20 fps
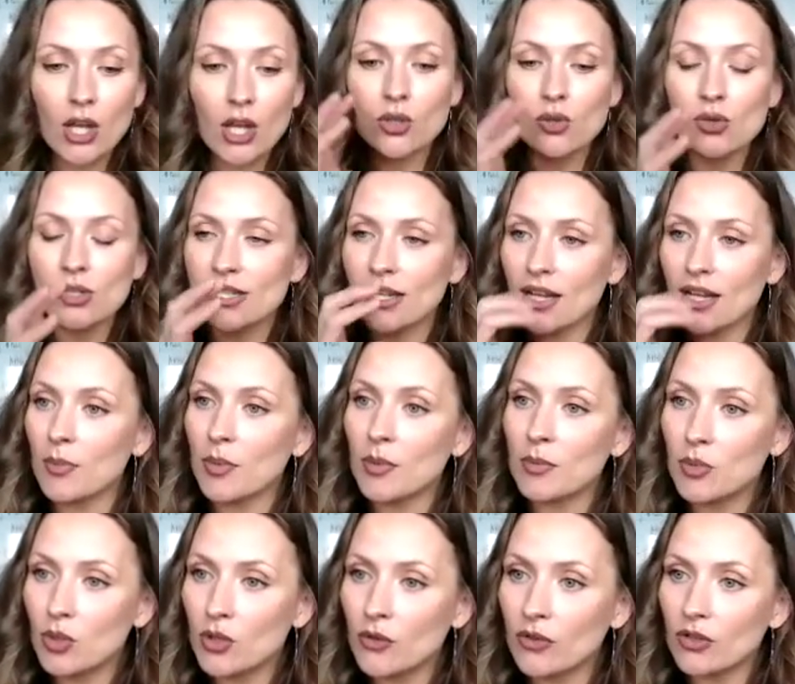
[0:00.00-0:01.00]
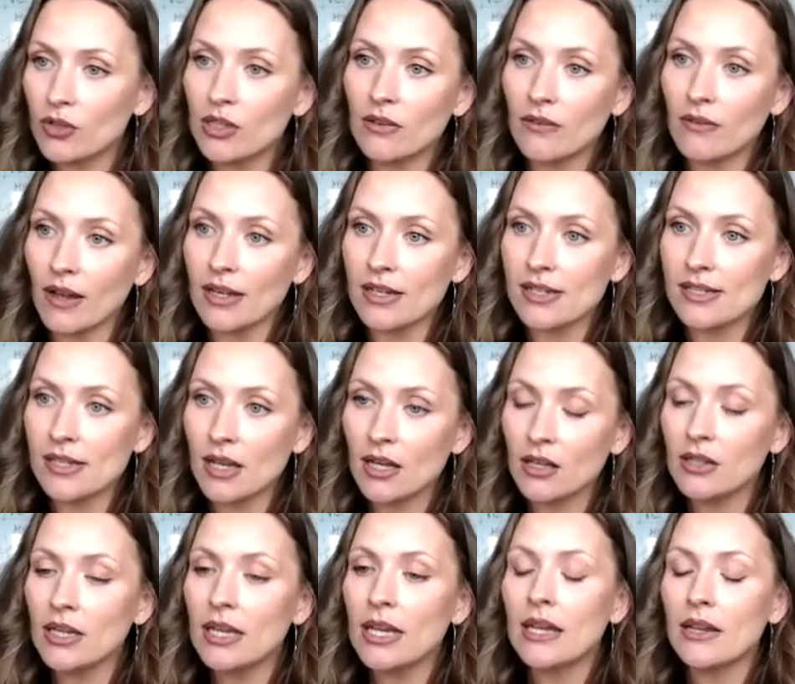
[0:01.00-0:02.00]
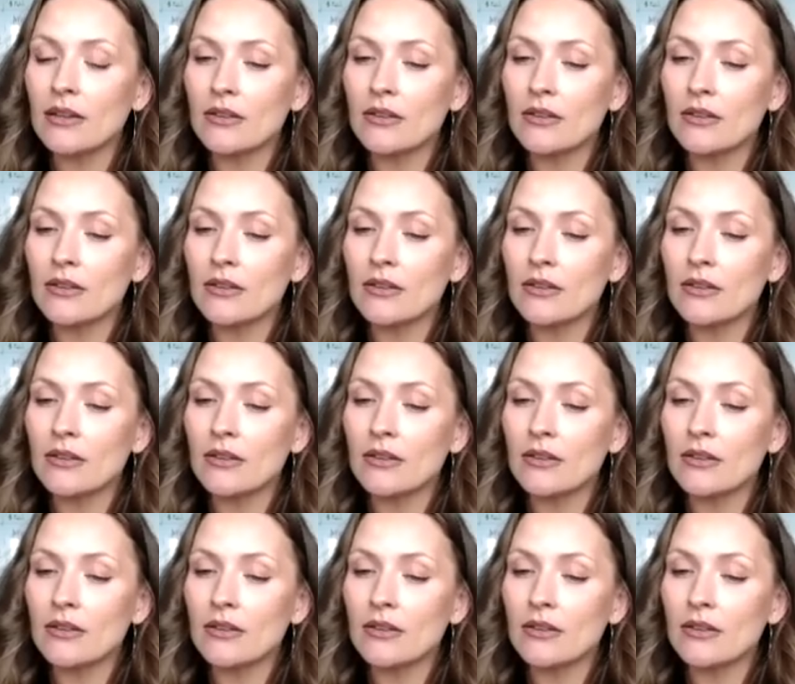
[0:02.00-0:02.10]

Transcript: You set up a beautiful galvanic cell.